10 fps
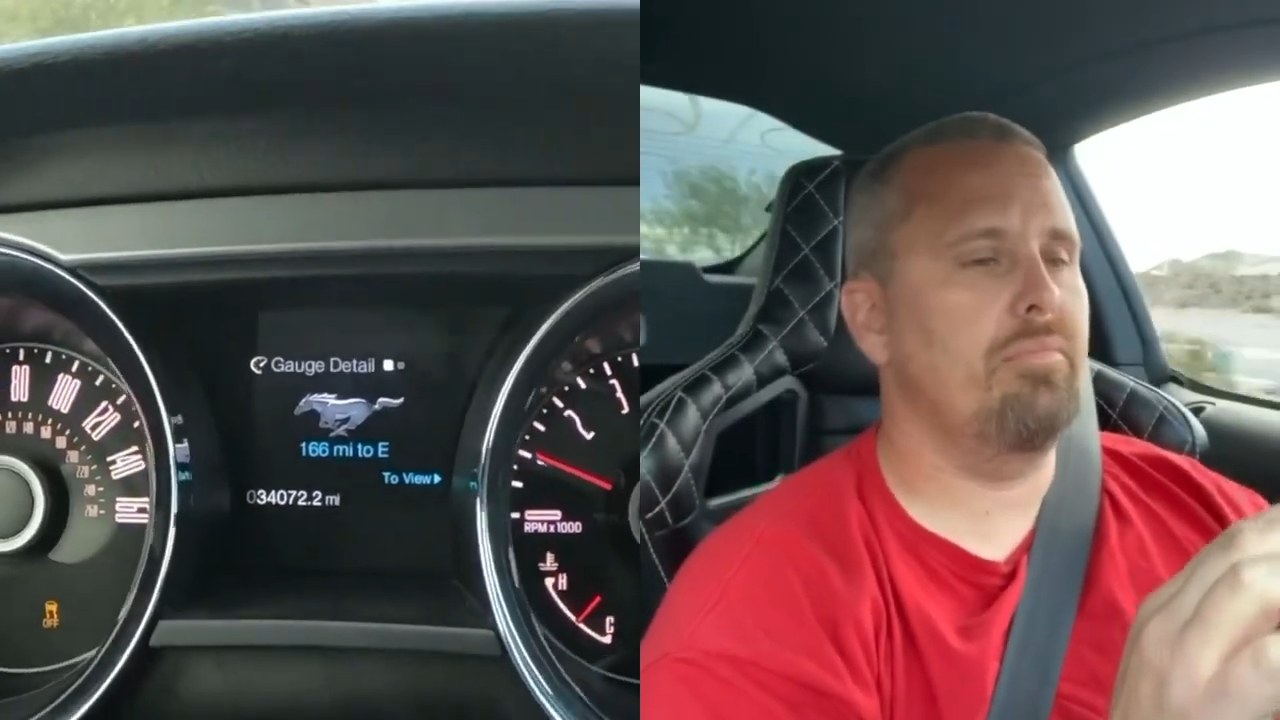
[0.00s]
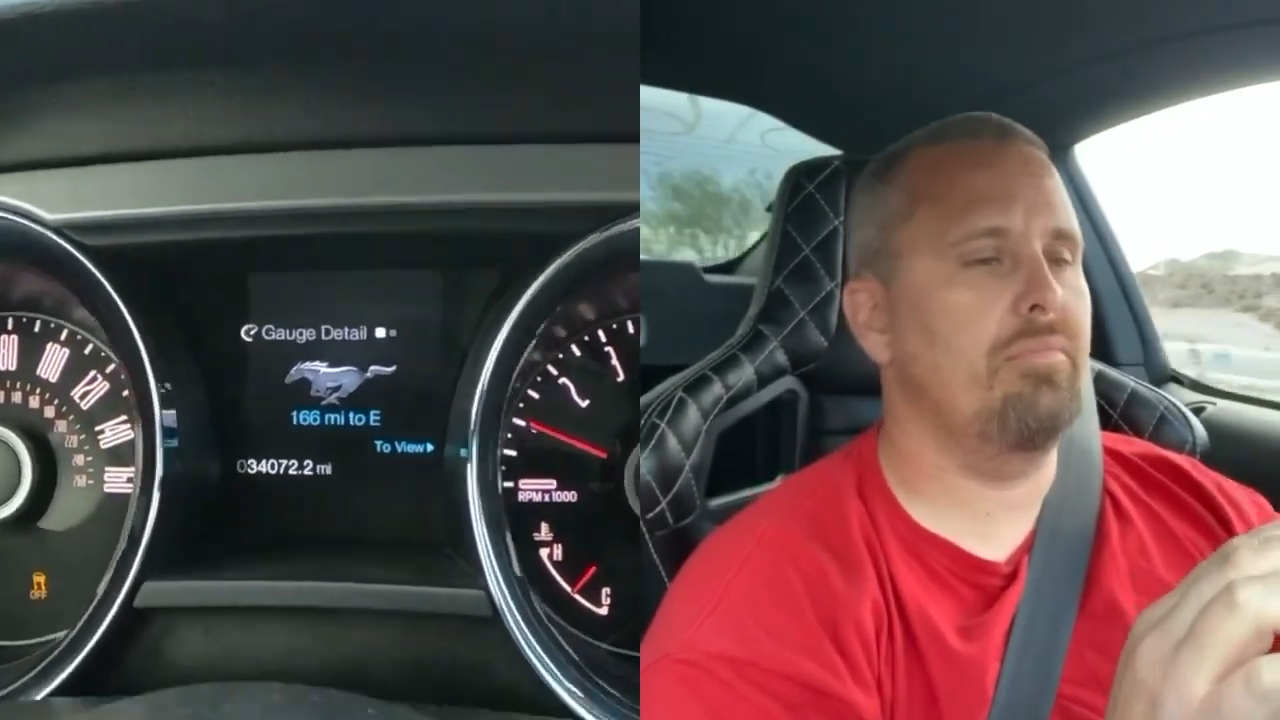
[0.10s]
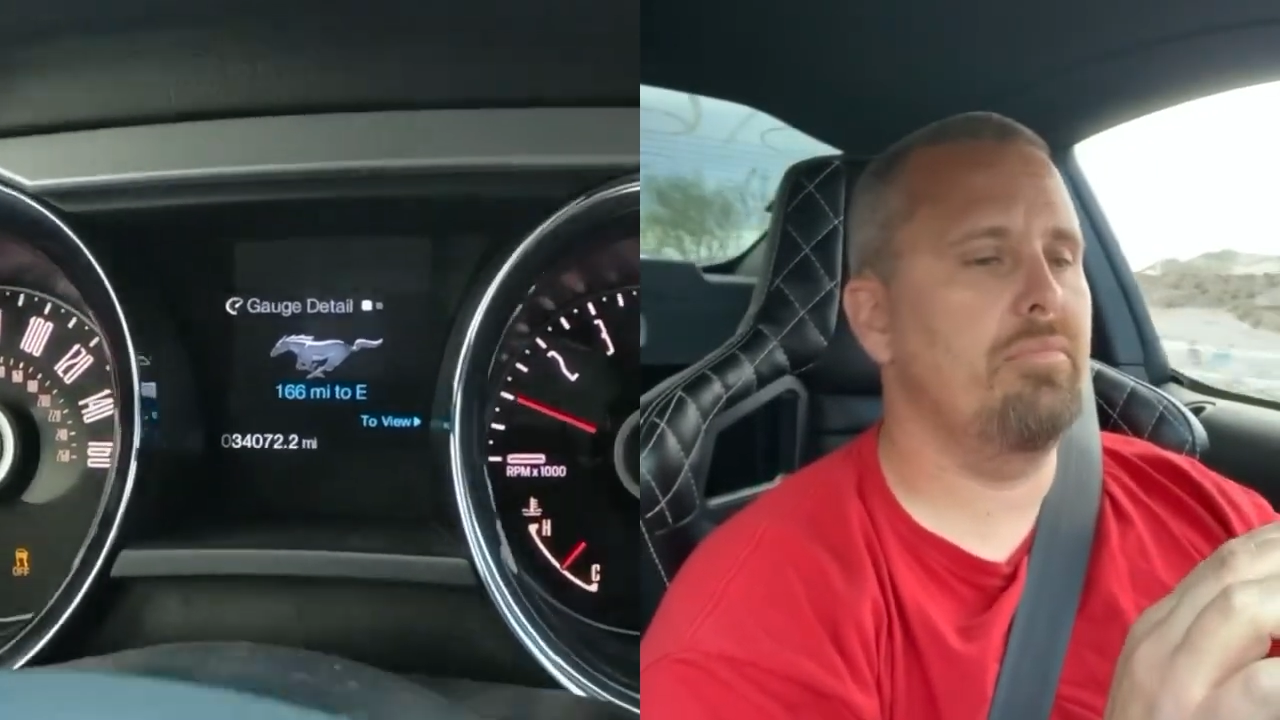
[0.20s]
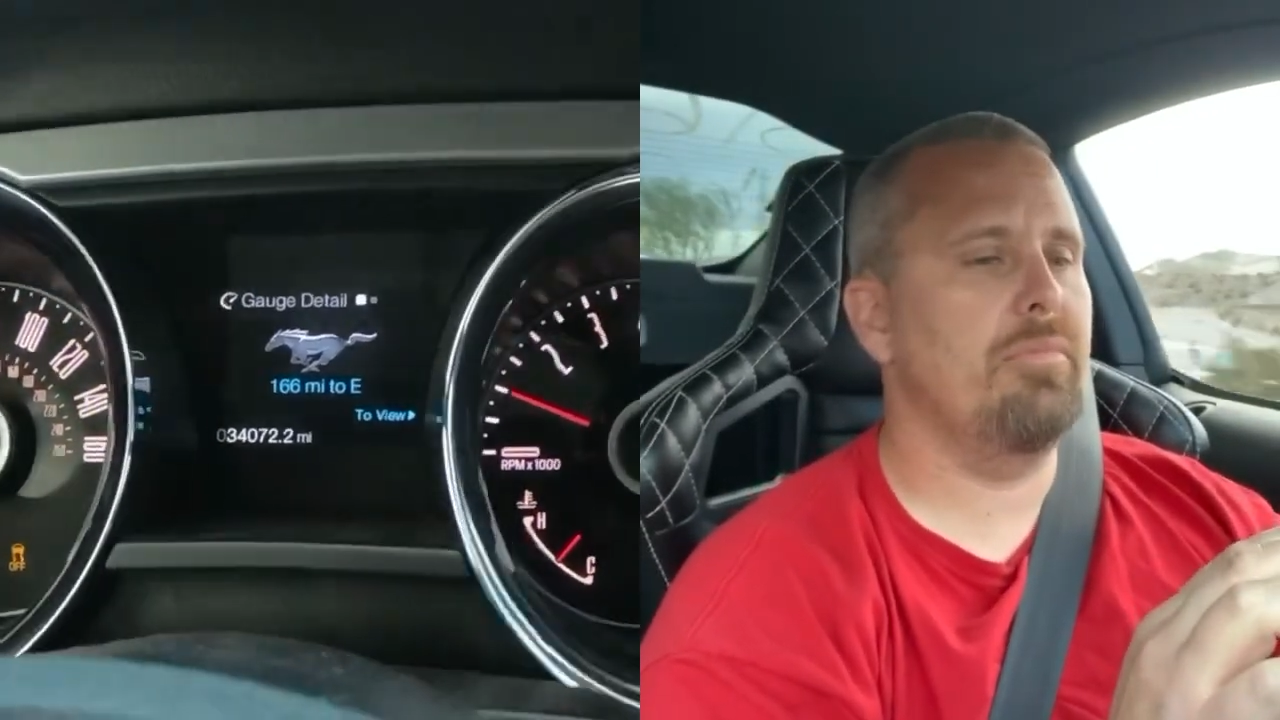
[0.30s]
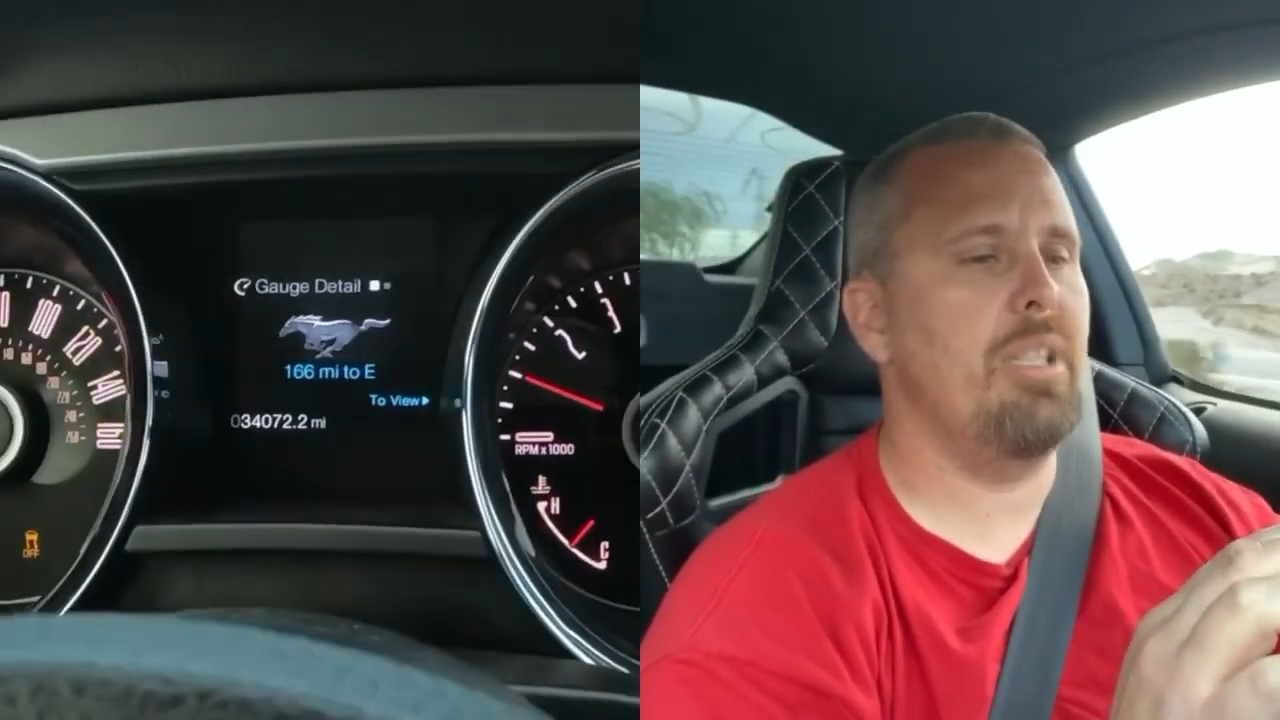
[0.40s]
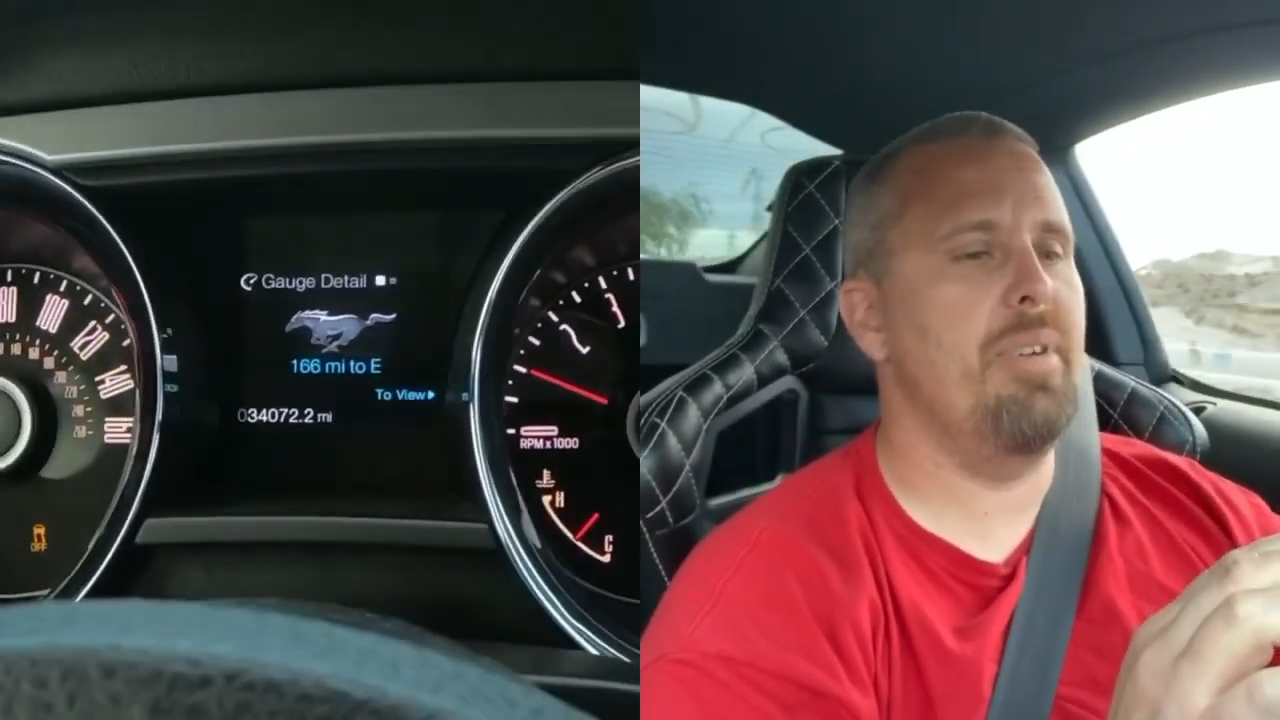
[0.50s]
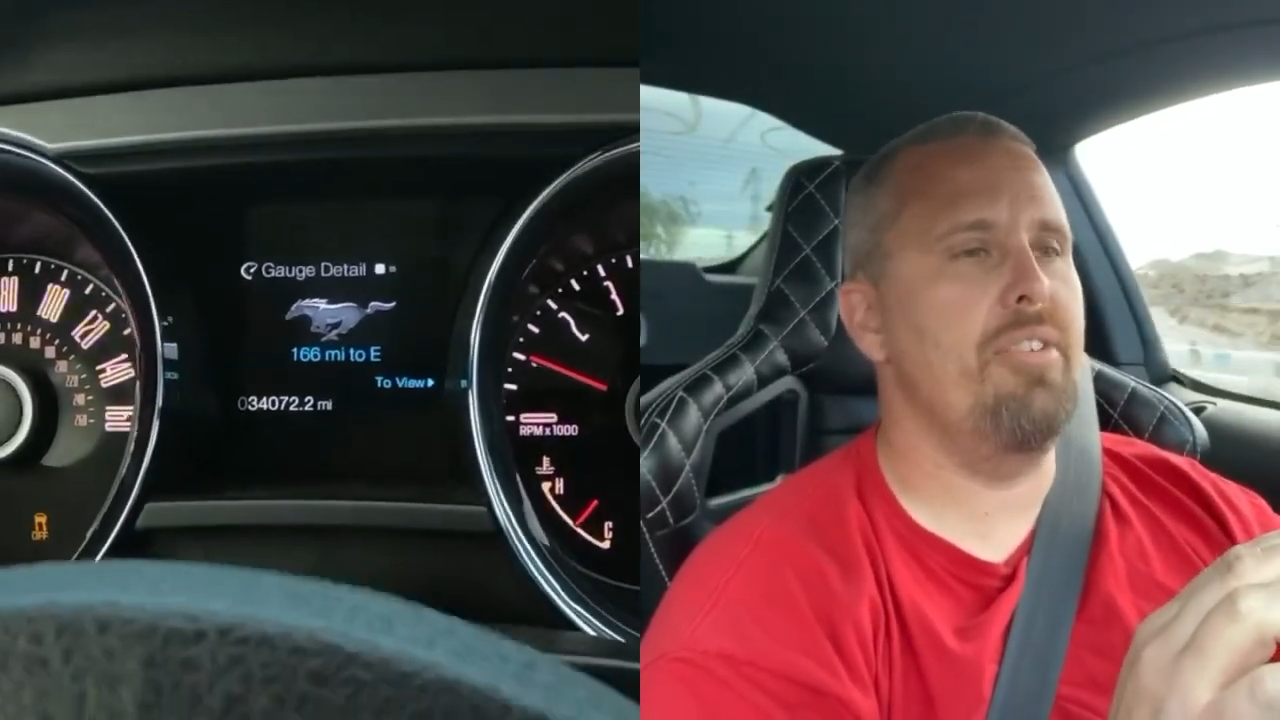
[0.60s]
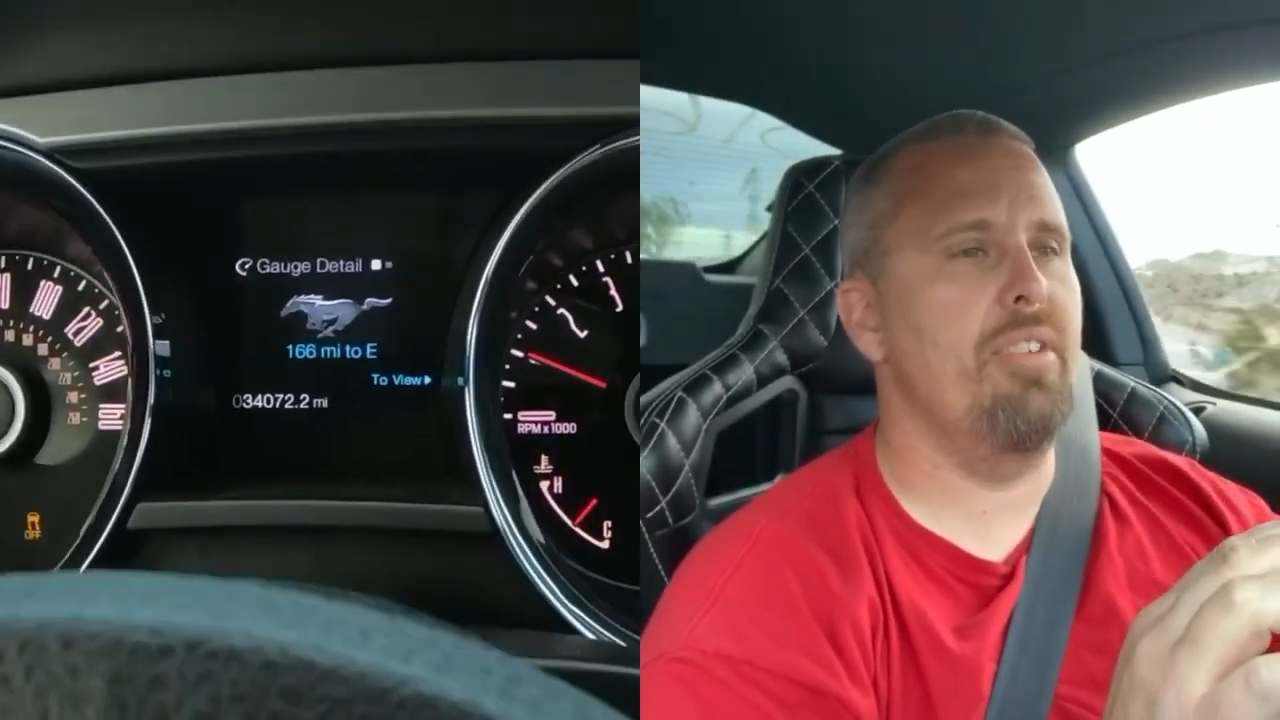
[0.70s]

I'm going to do it